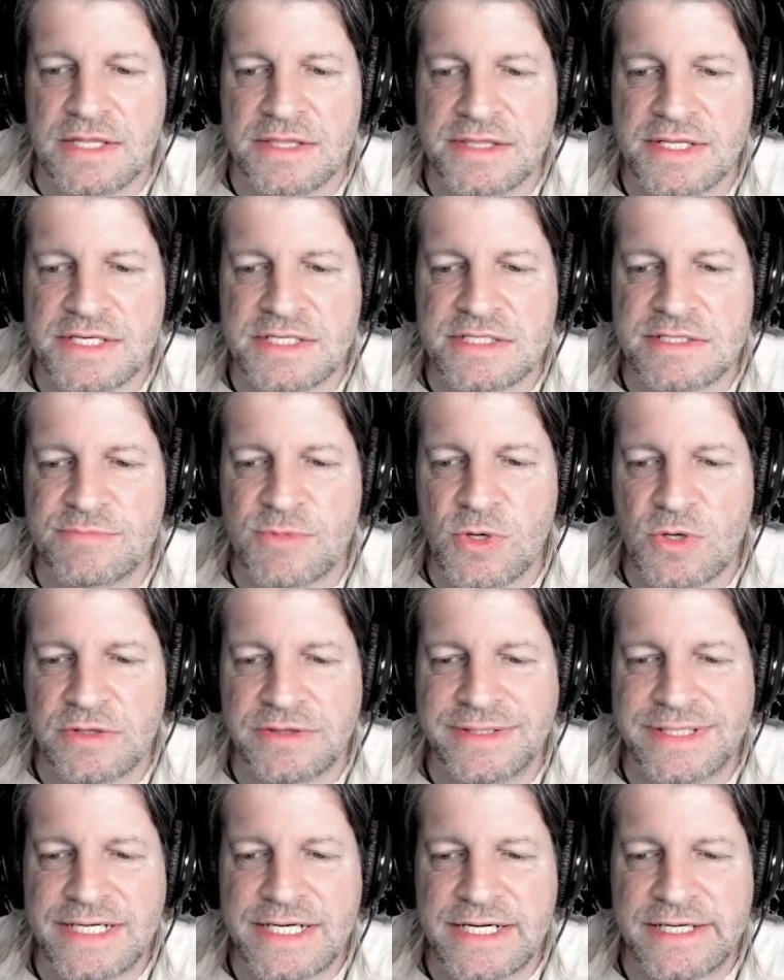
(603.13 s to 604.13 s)
These small
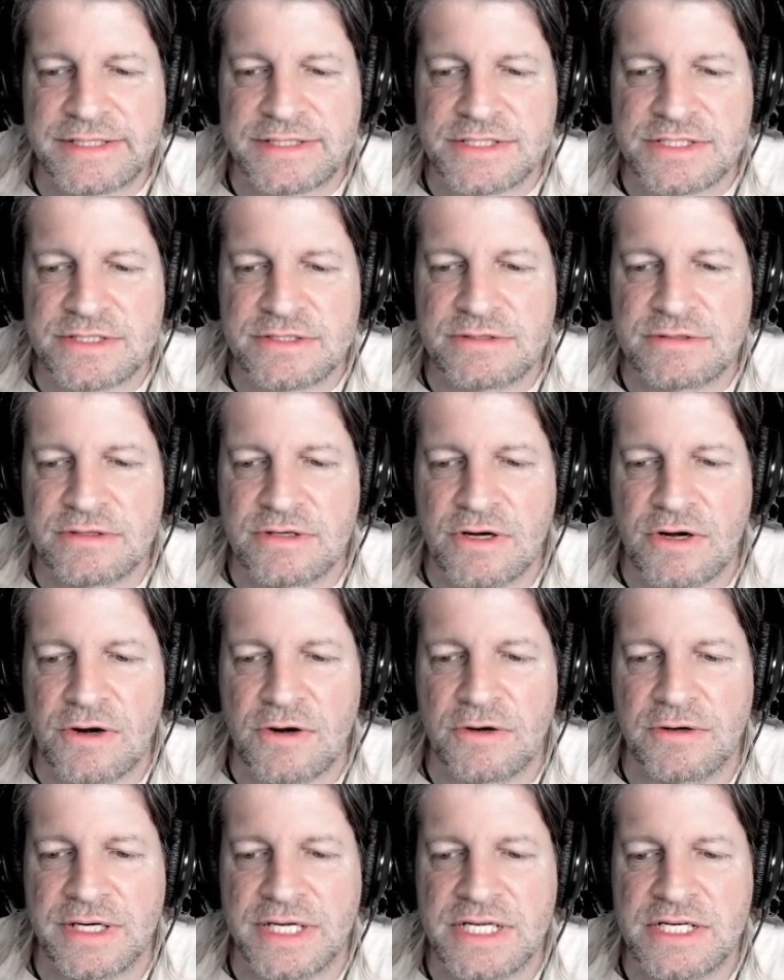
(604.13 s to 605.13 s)
dots
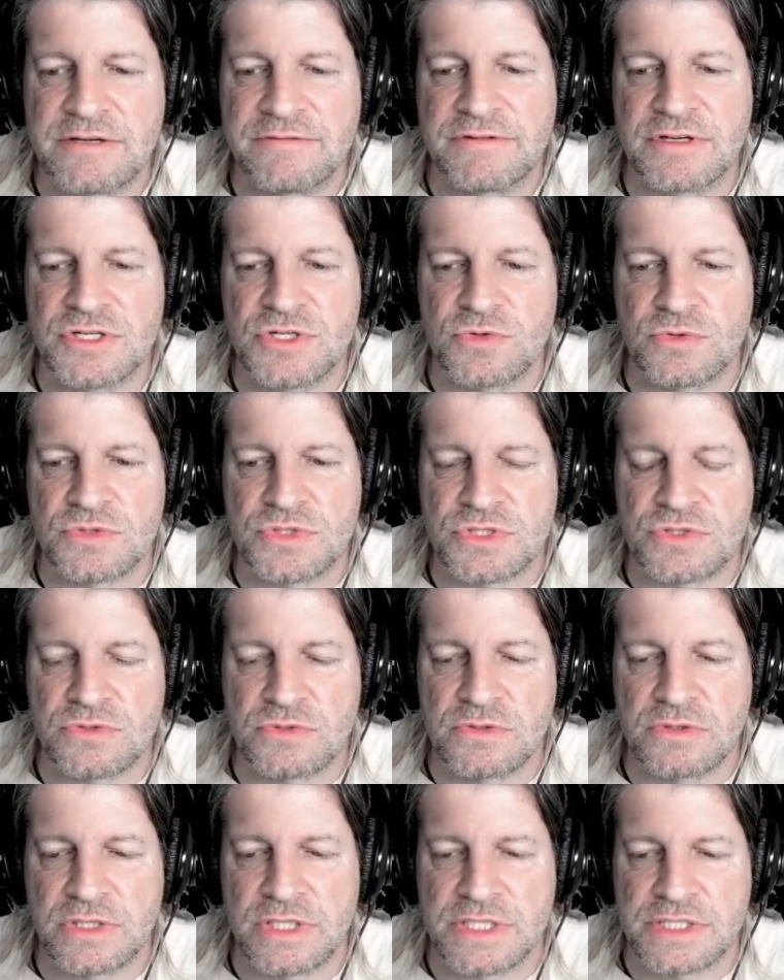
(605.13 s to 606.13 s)
are individual
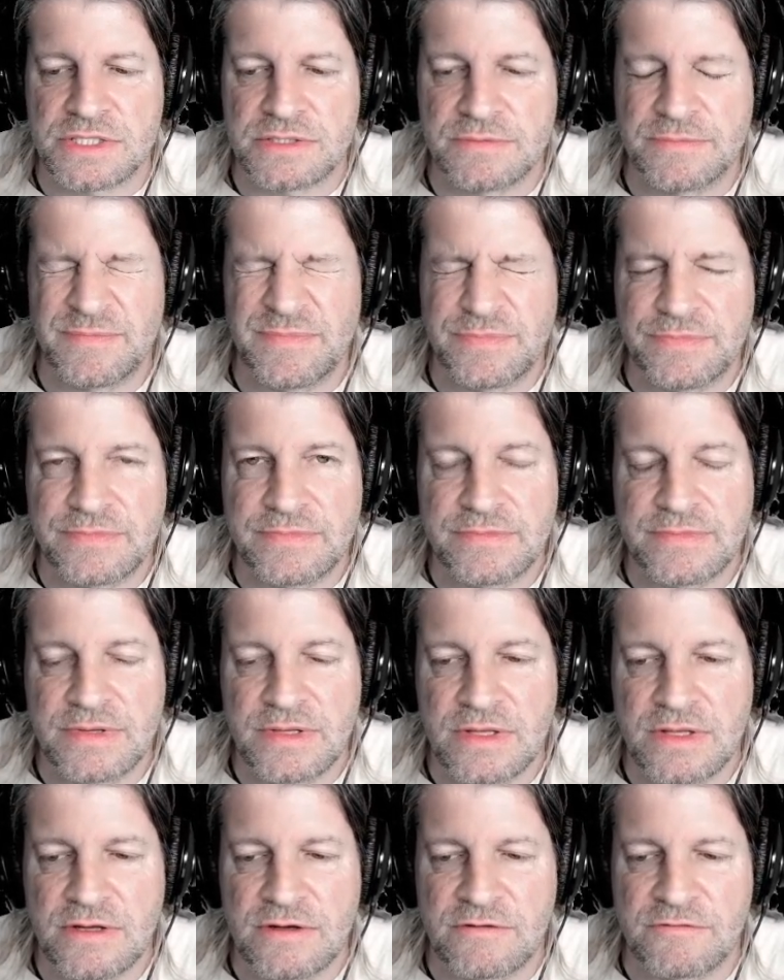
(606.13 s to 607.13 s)
stories
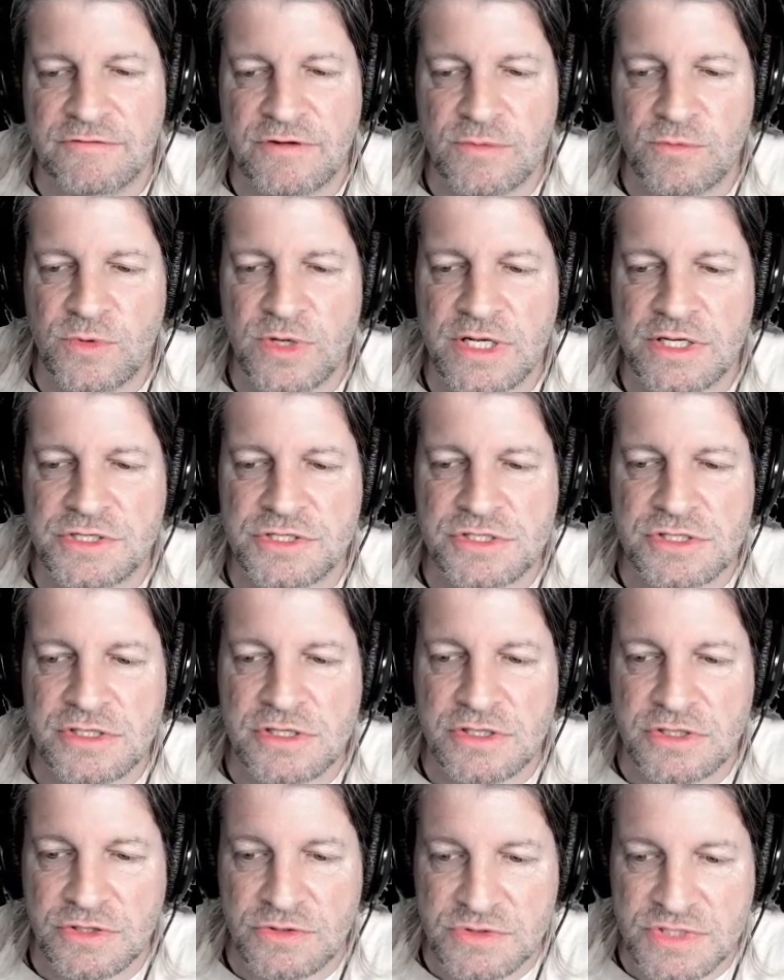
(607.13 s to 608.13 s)
from which
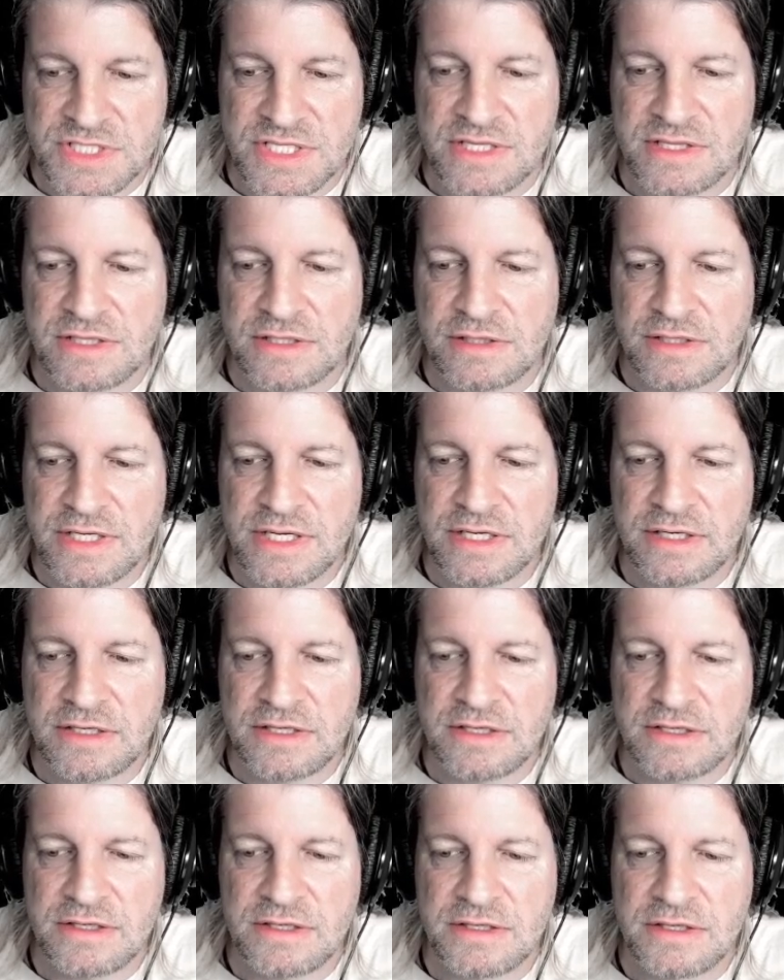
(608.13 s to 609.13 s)
you'll see the
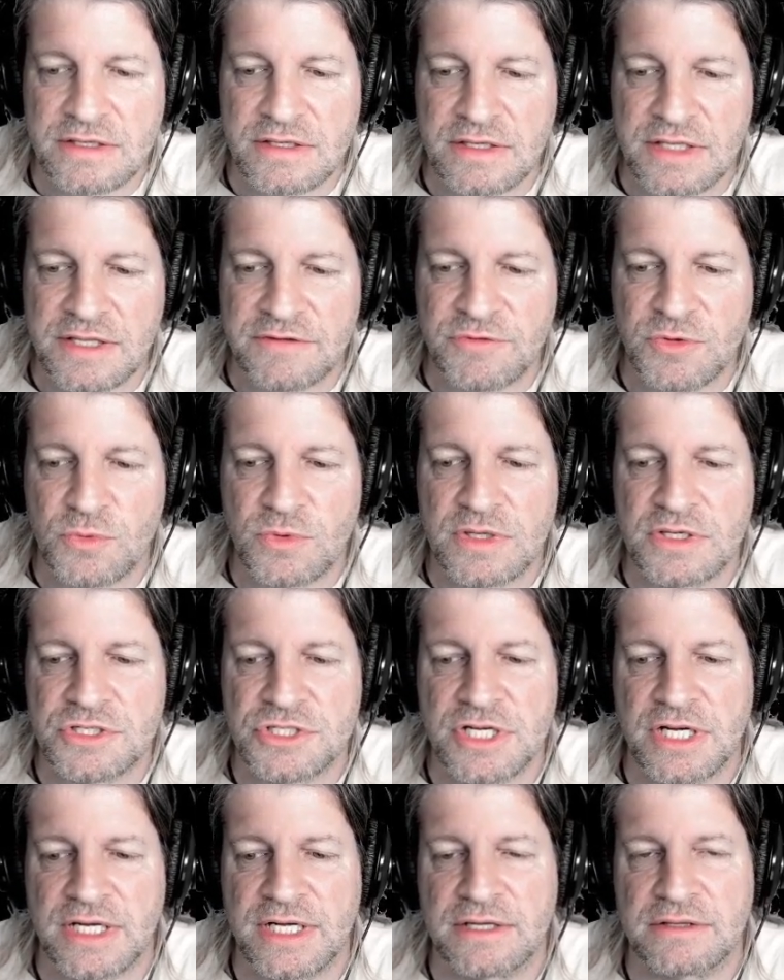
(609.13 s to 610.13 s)
link if you want
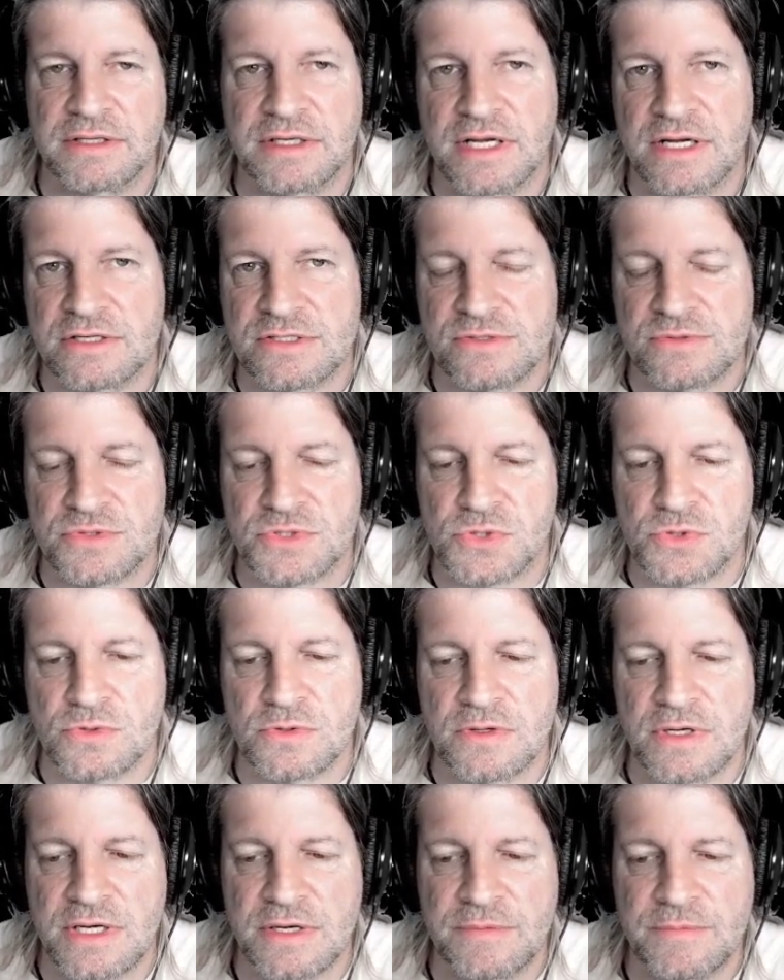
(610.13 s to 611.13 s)
to check out the actual
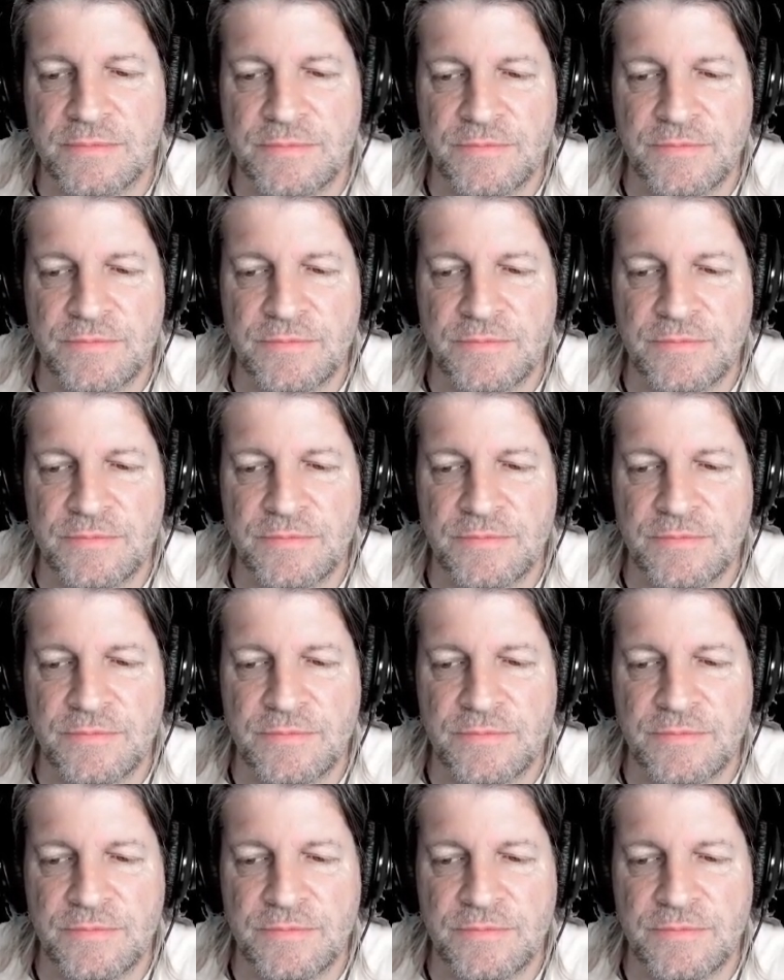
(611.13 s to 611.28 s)
story.